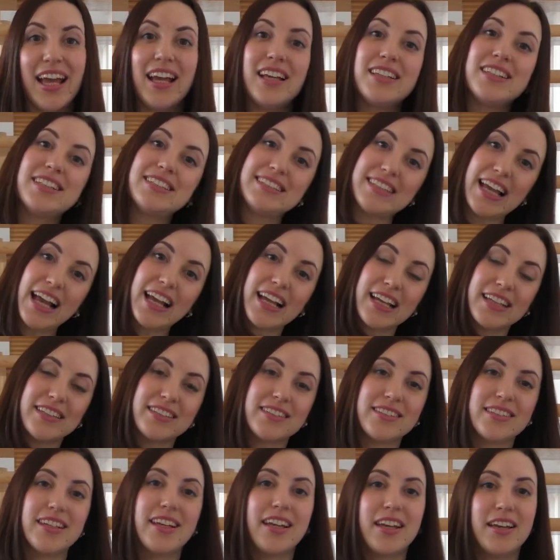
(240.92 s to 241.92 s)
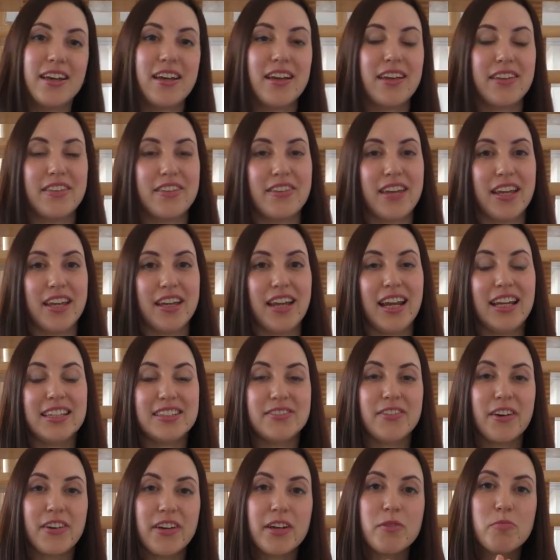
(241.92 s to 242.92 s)
The second thing is
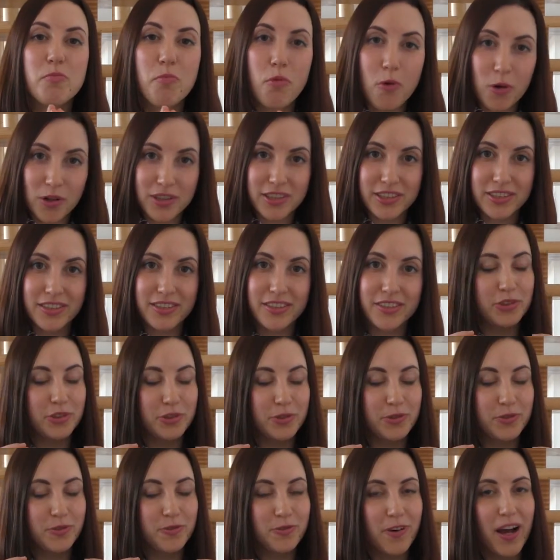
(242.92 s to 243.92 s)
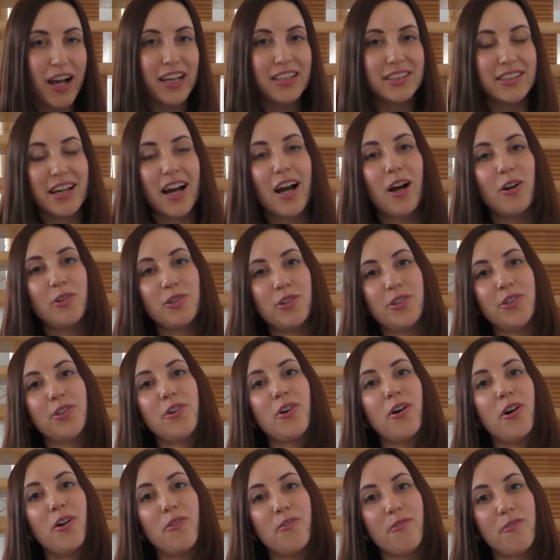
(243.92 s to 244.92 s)
very important to find out
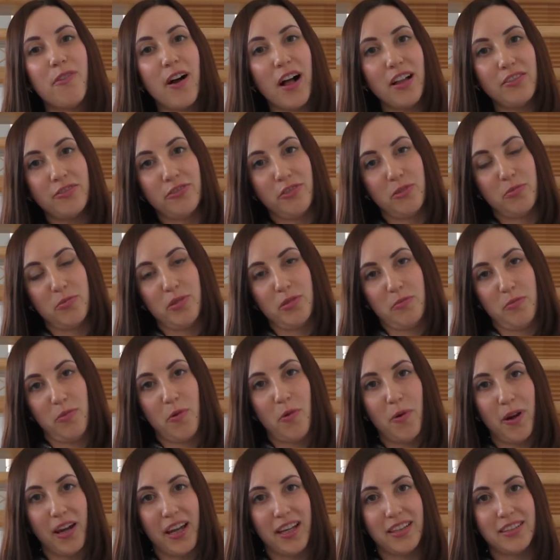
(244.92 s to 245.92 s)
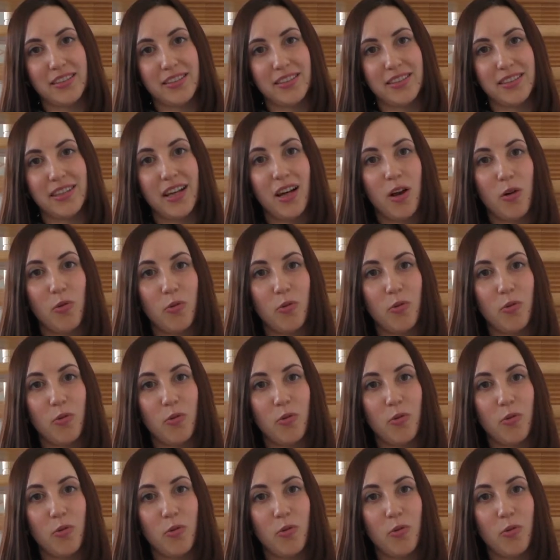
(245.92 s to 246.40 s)
your vulnerable points.